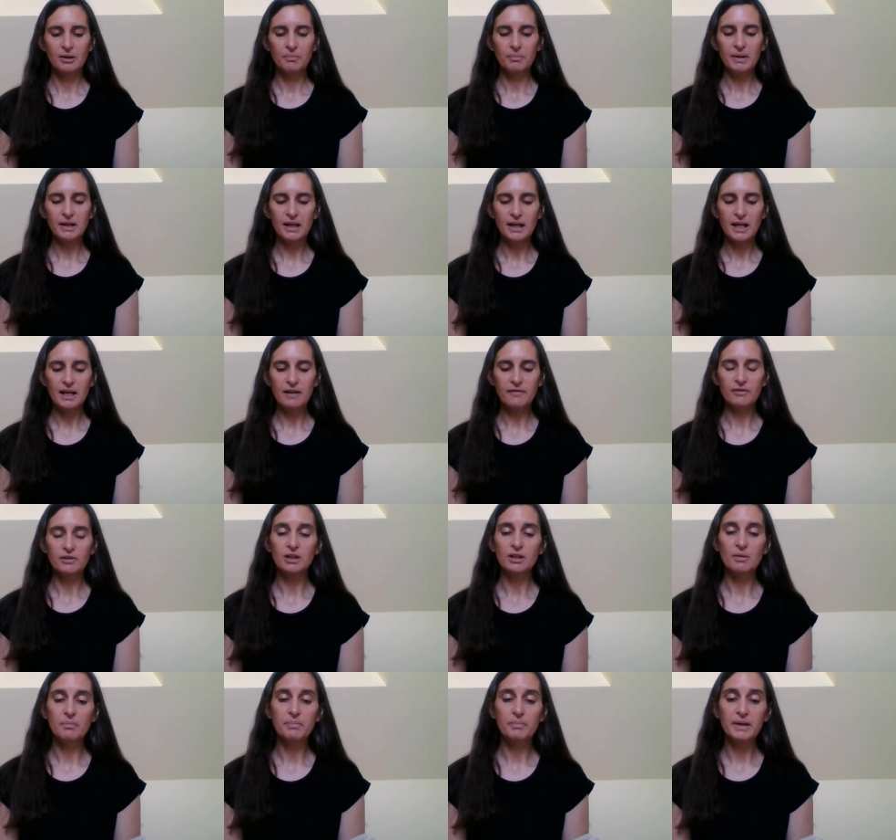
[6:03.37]
bigger even
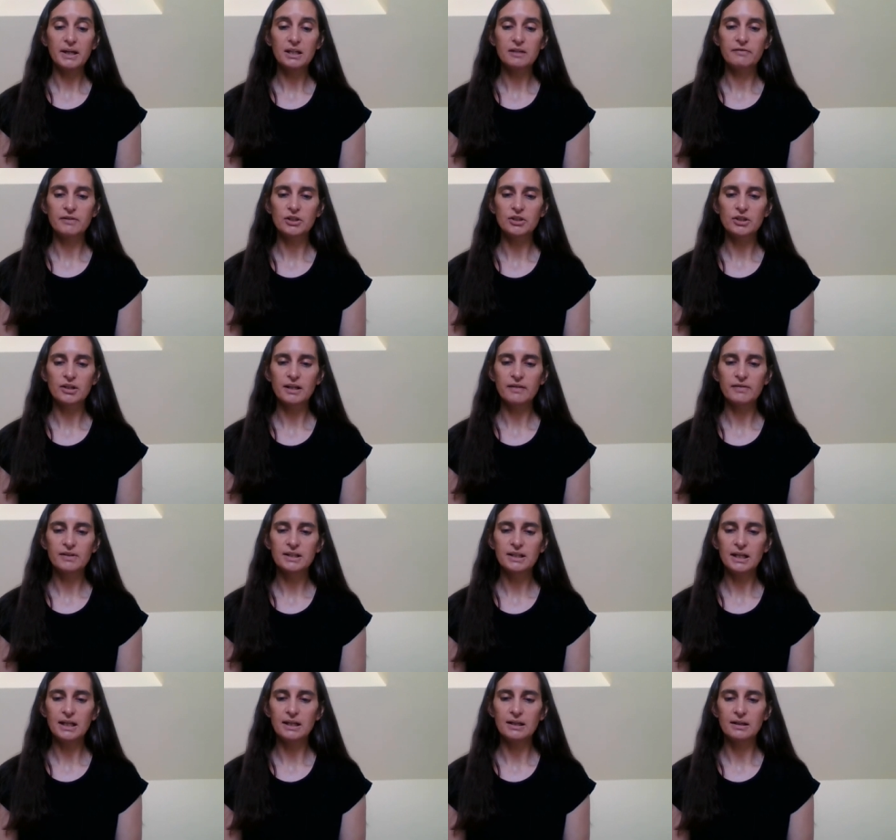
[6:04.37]
than the biggest fish I'd ever
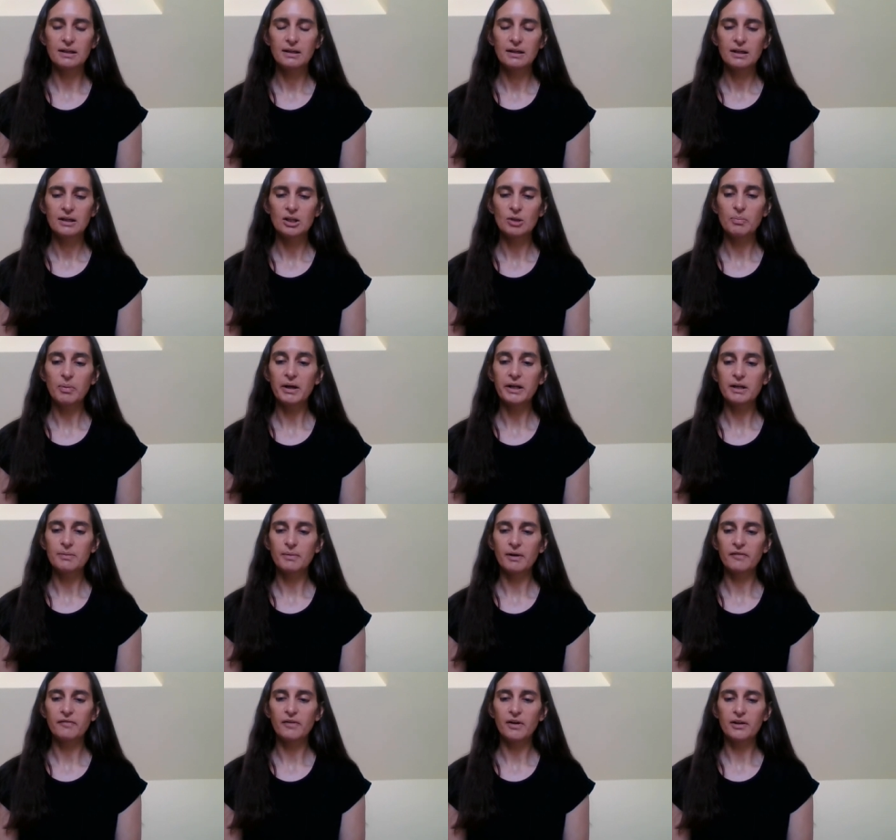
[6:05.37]
seen, the pike
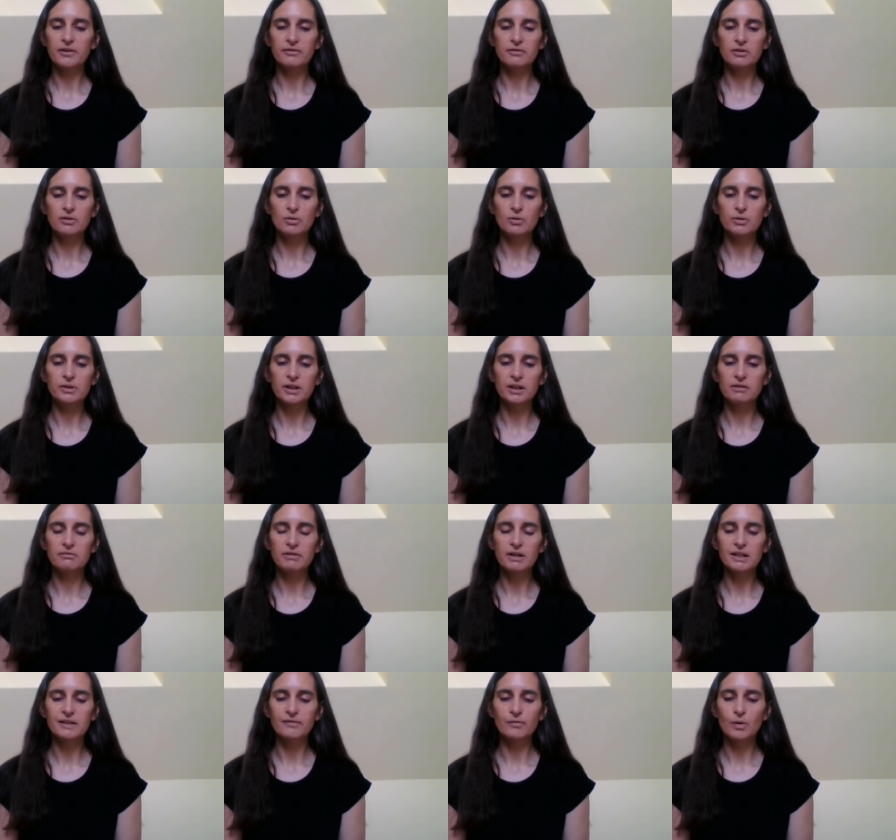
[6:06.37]
my father had caught in the
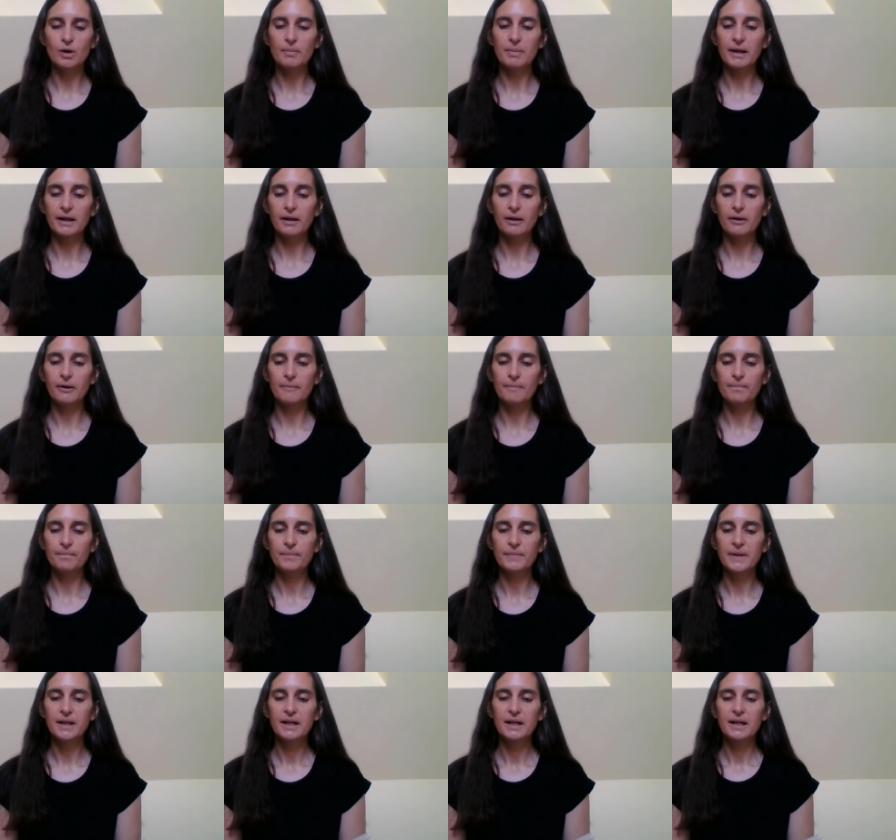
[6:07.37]
reservoir back home.
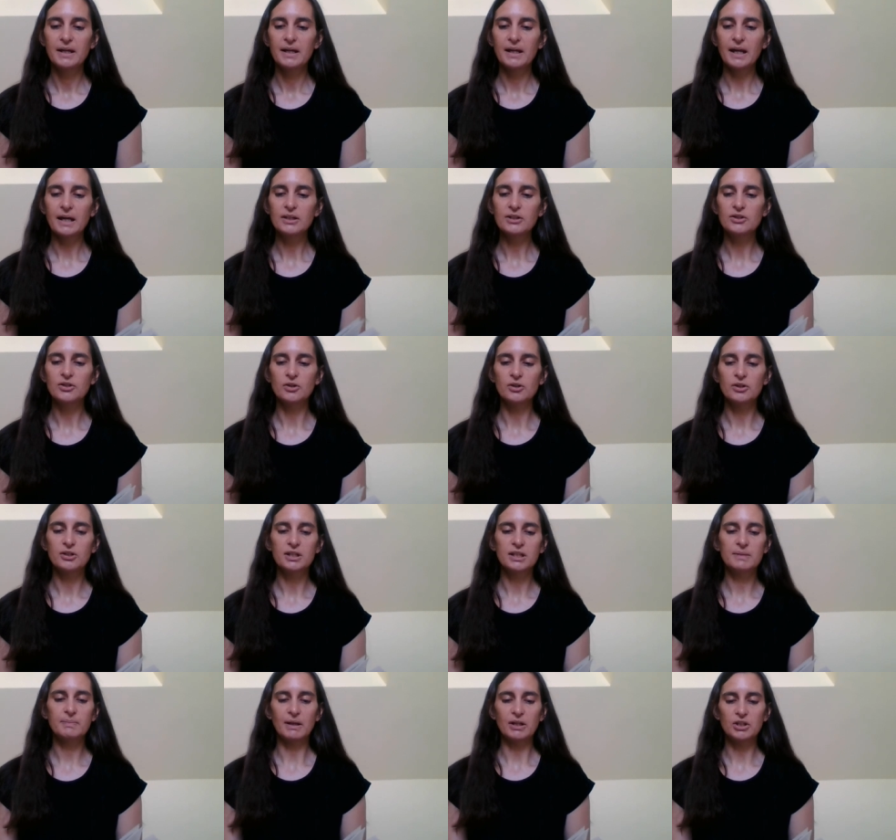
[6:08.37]
Kensuke
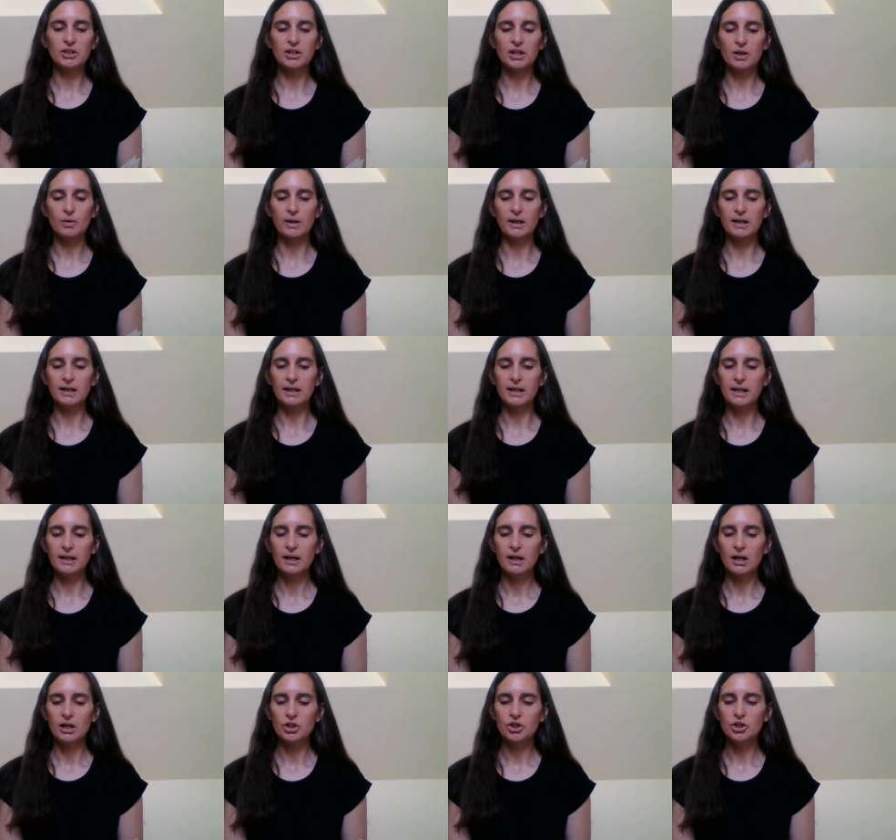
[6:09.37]
dispatched it quickly,
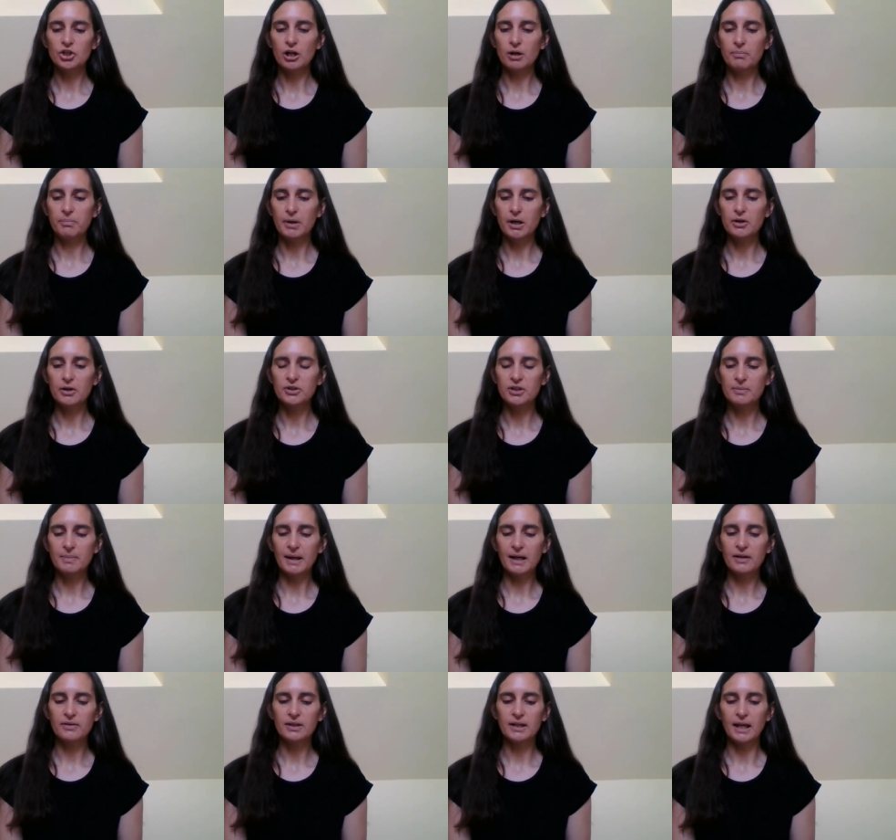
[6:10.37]
a sharp blow to the
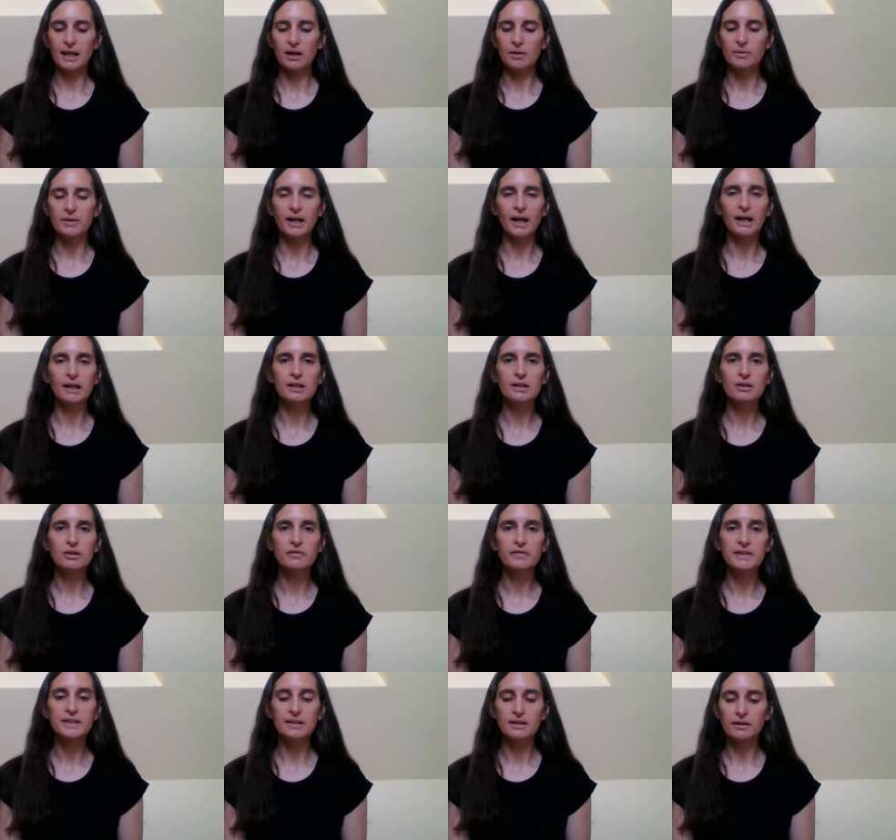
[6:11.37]
back of the neck with the handle
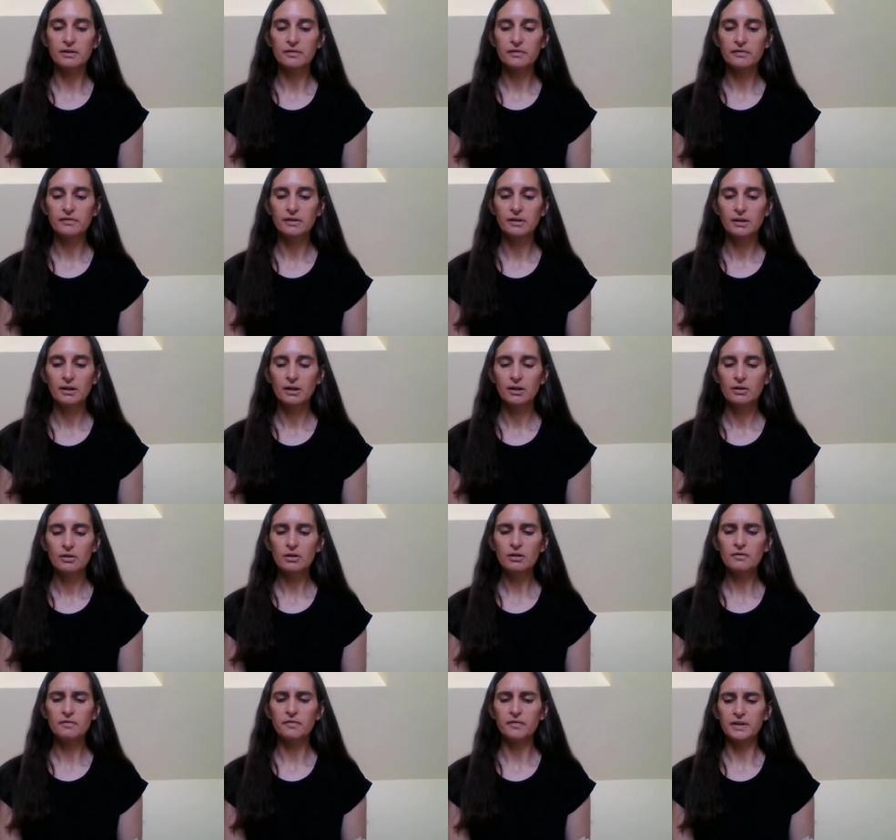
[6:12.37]
of his knife.
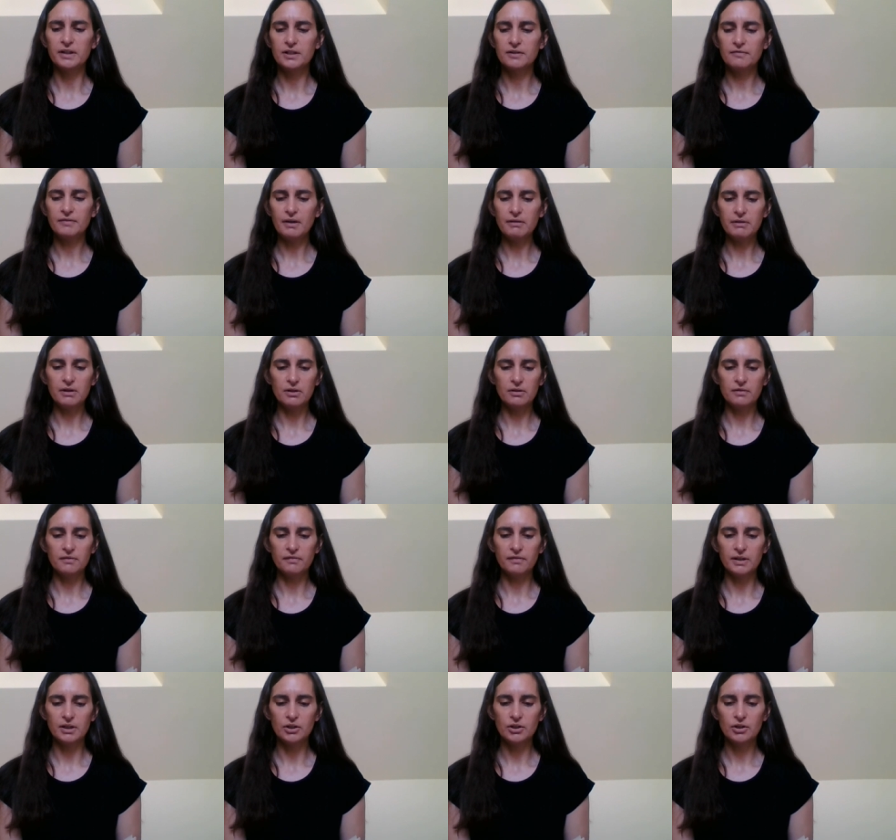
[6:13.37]
Good fish, very good
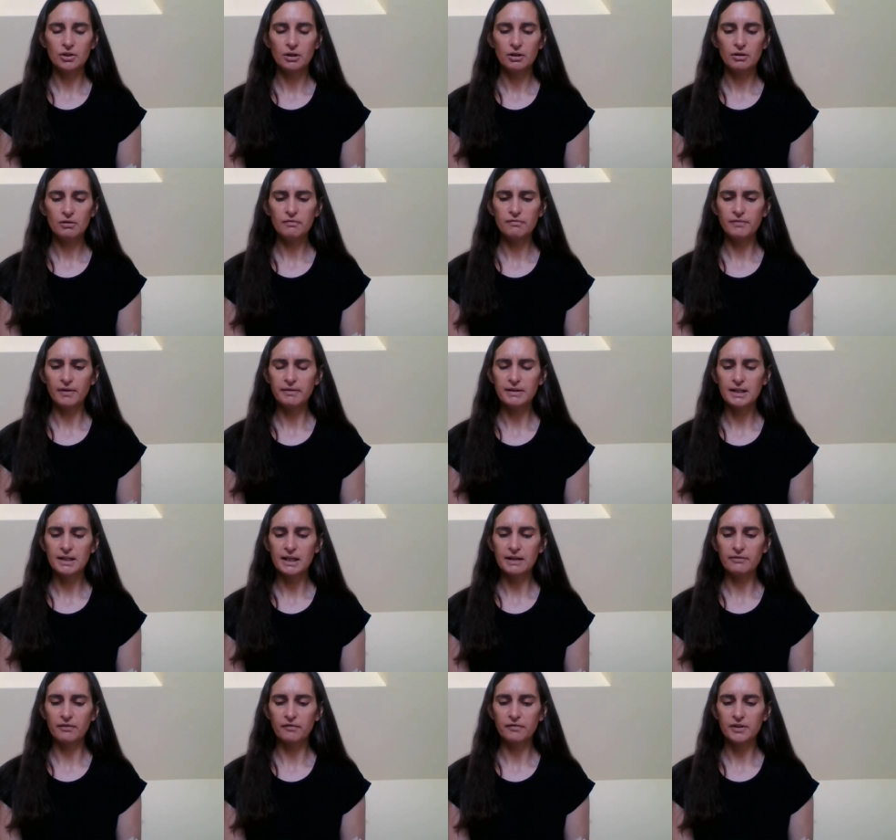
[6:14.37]
fish. You very
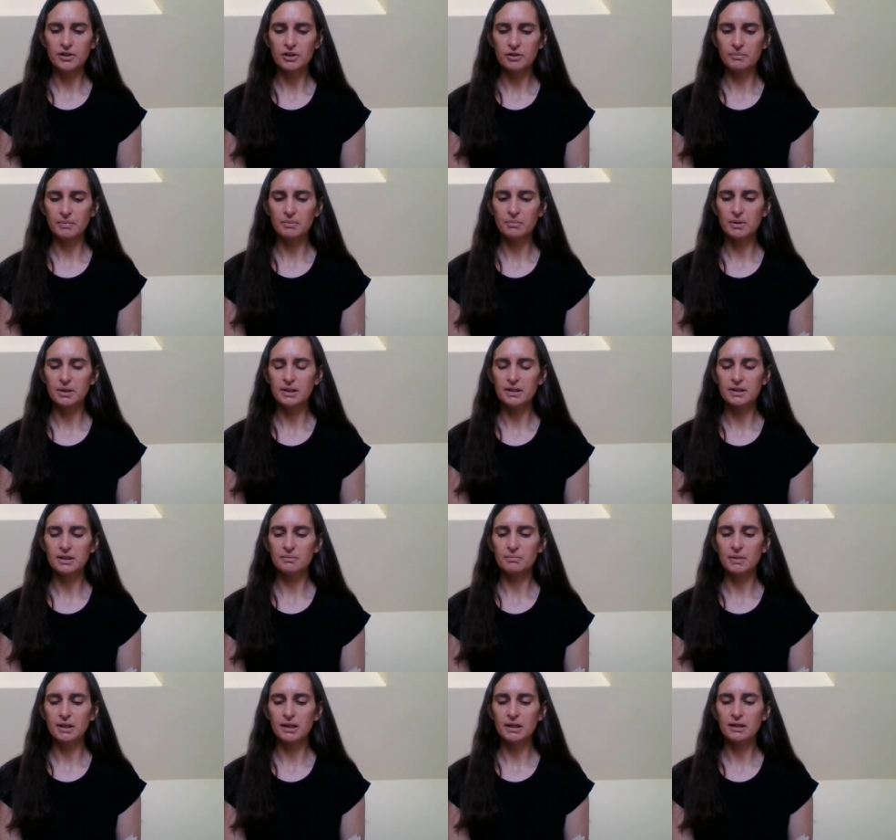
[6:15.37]
clever fisherman
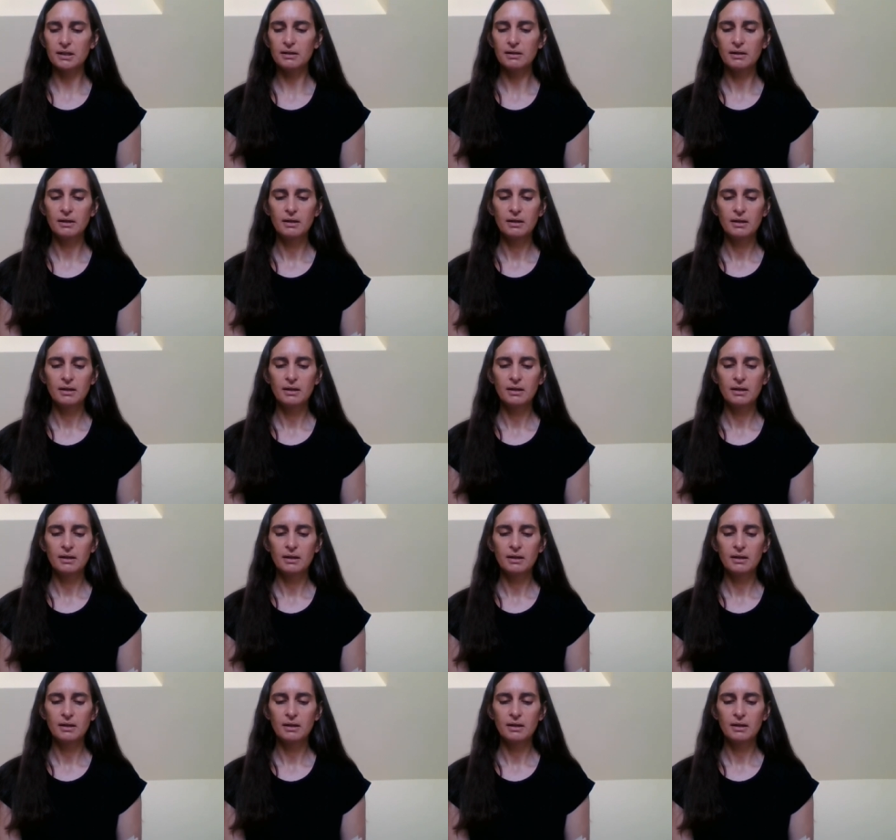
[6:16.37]
person, Micah.